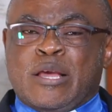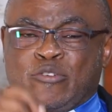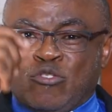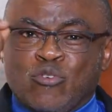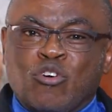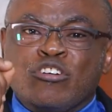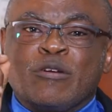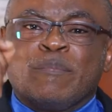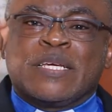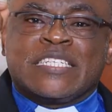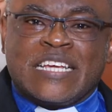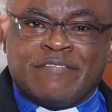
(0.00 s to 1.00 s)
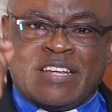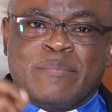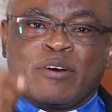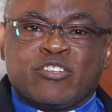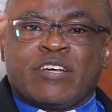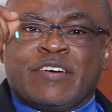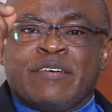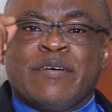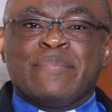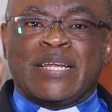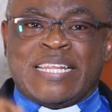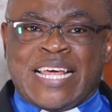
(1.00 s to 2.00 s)
You go to P7 because I've never
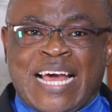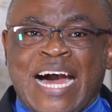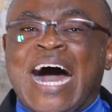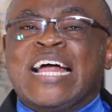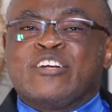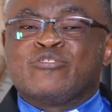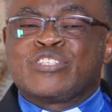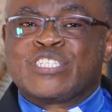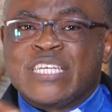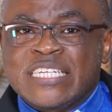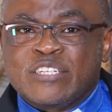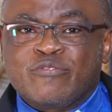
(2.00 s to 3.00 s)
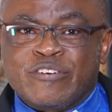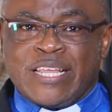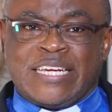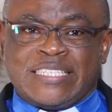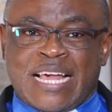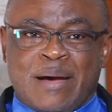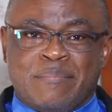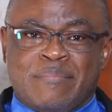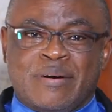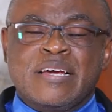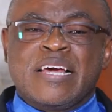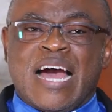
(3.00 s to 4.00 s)
been there, and you sit for the
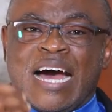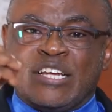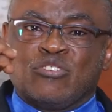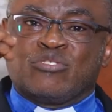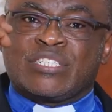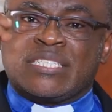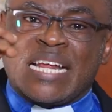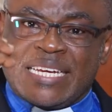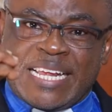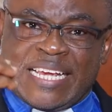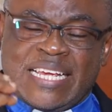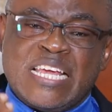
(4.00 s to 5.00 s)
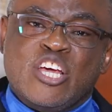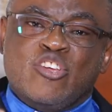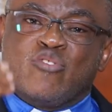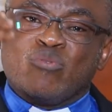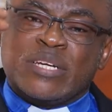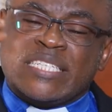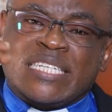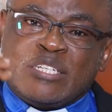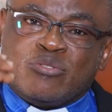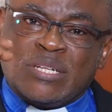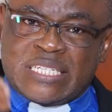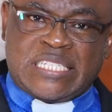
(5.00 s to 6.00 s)
exam, and you study, you listen
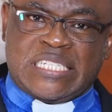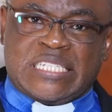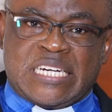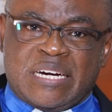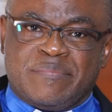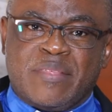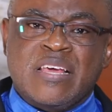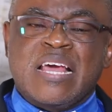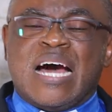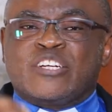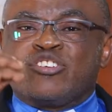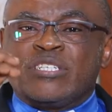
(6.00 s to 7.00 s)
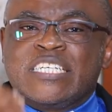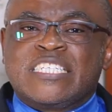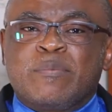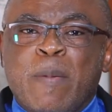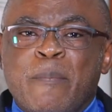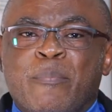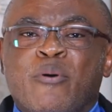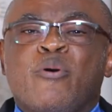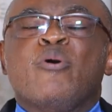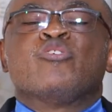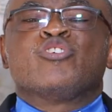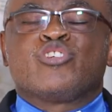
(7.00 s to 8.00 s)
to the teacher. And so these
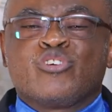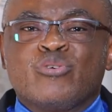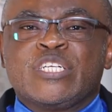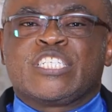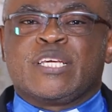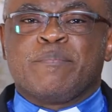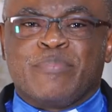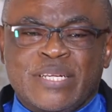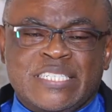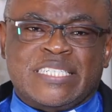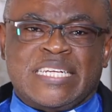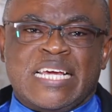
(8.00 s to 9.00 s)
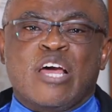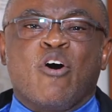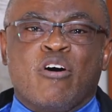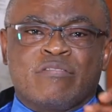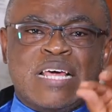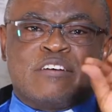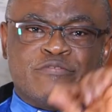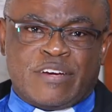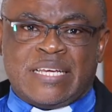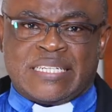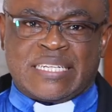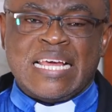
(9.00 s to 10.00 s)
people showed the simplicity of their
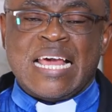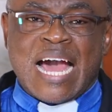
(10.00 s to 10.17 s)
faith,